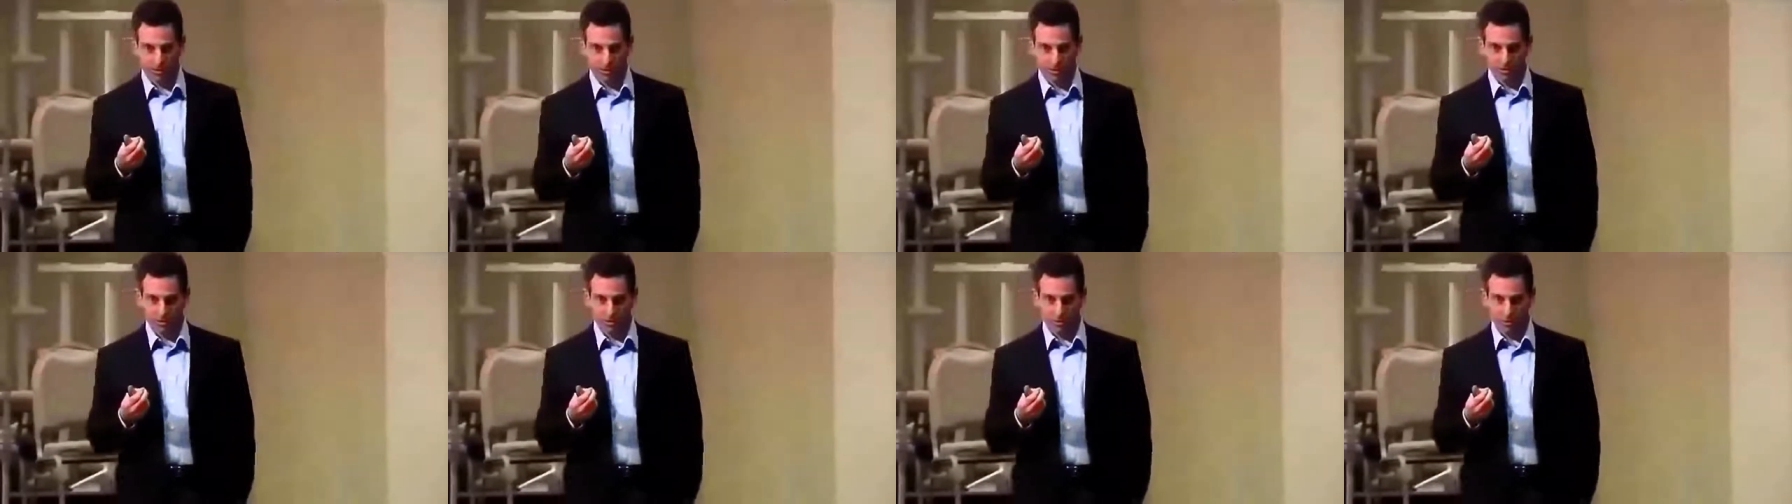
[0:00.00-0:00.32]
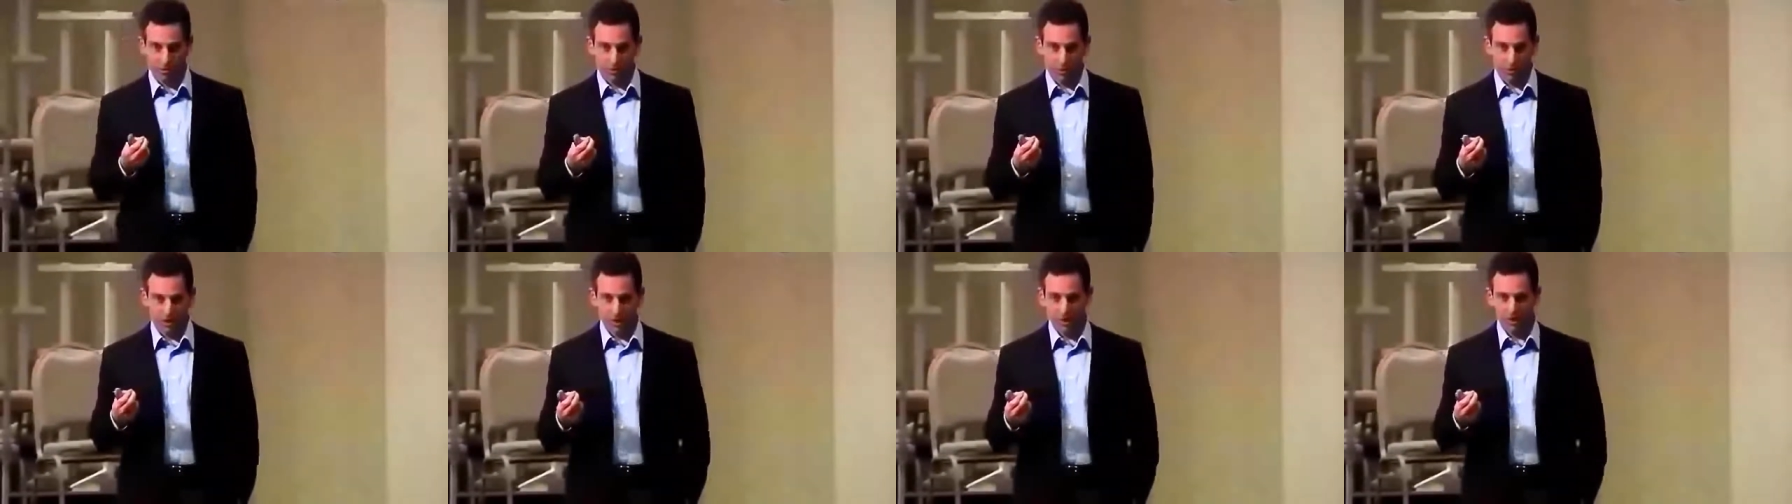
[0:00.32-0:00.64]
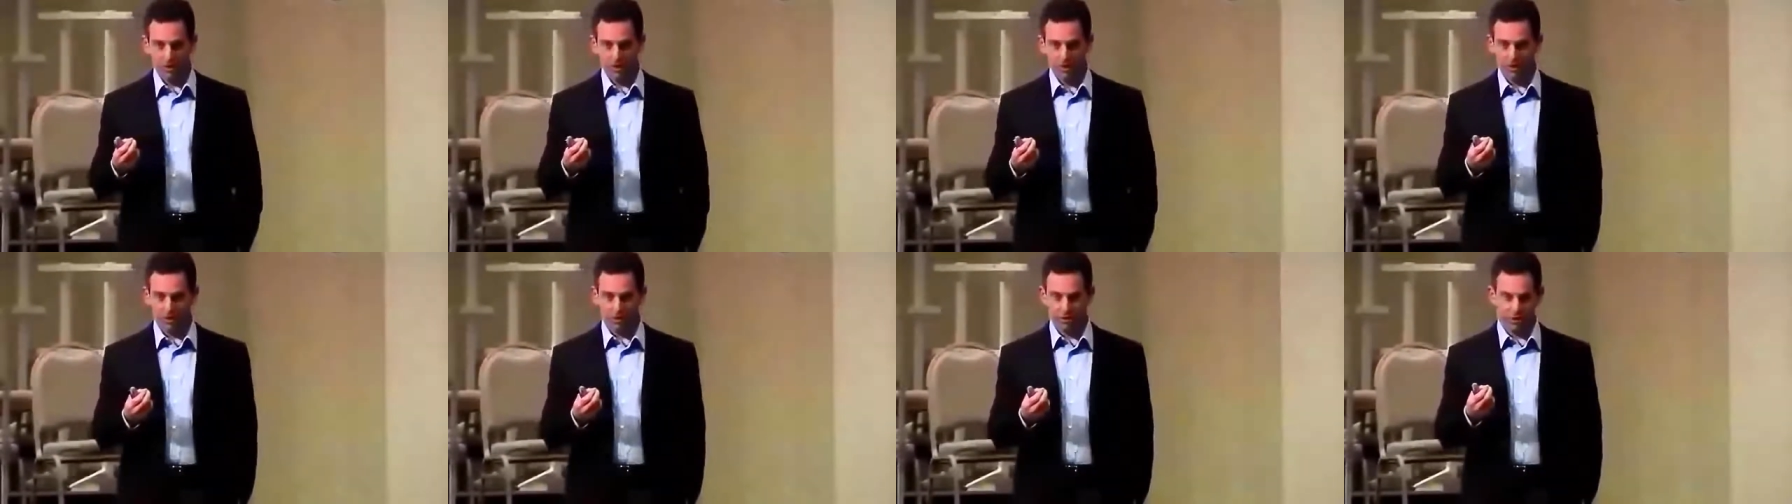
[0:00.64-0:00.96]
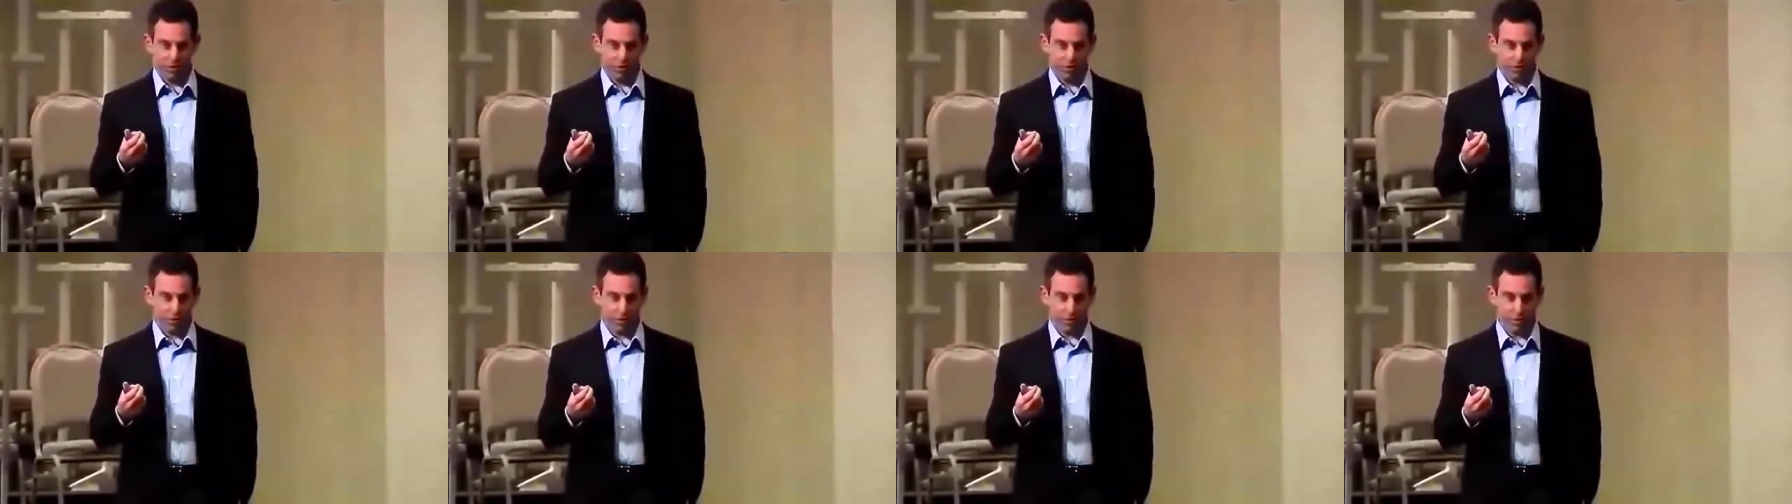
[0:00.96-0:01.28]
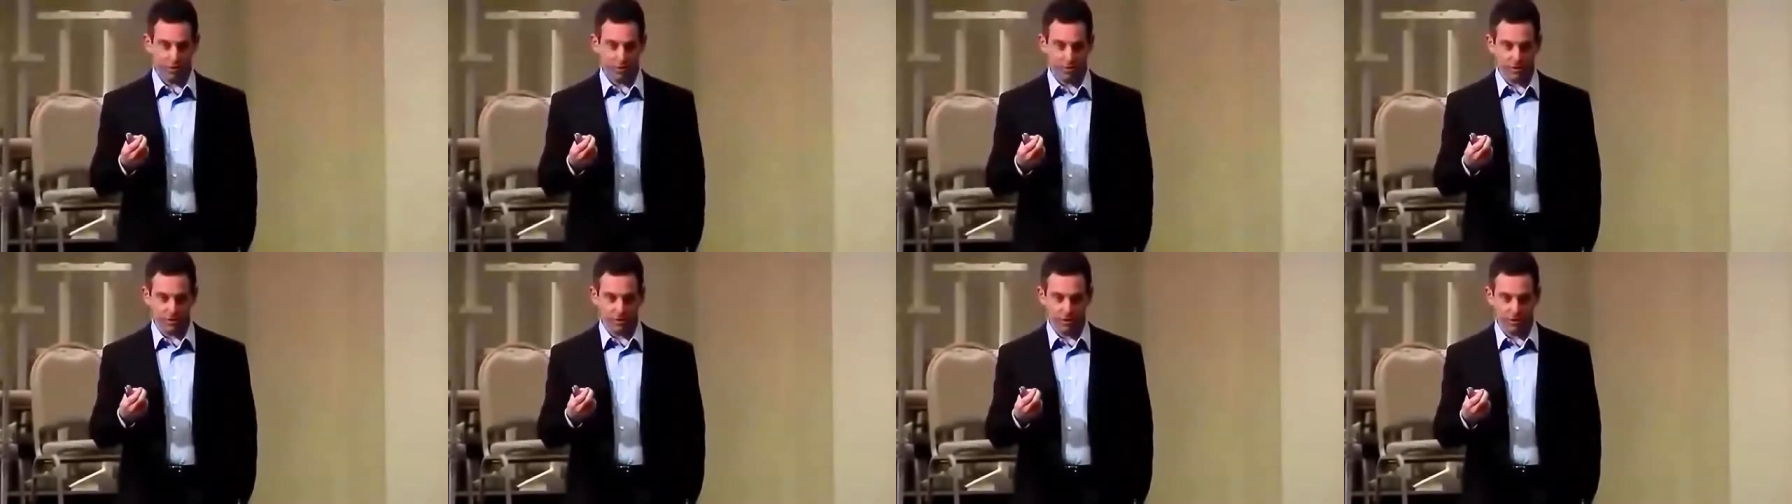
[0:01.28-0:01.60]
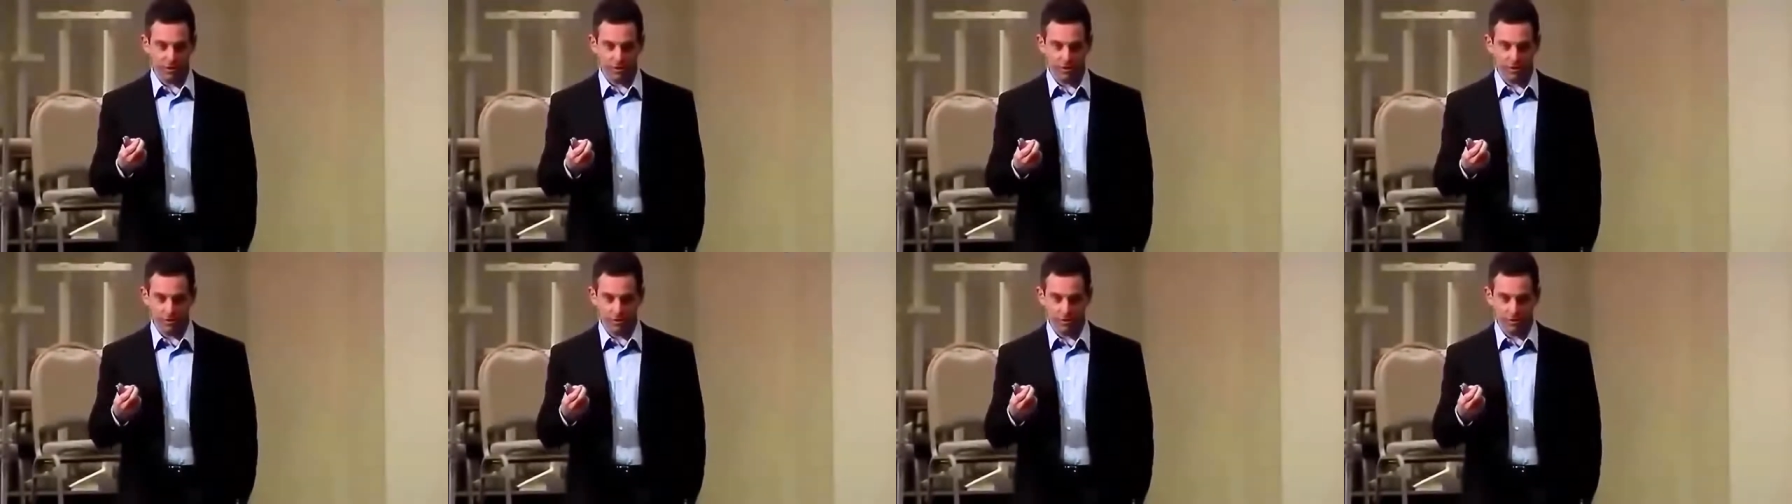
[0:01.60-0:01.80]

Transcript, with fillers: the right answers to these questions.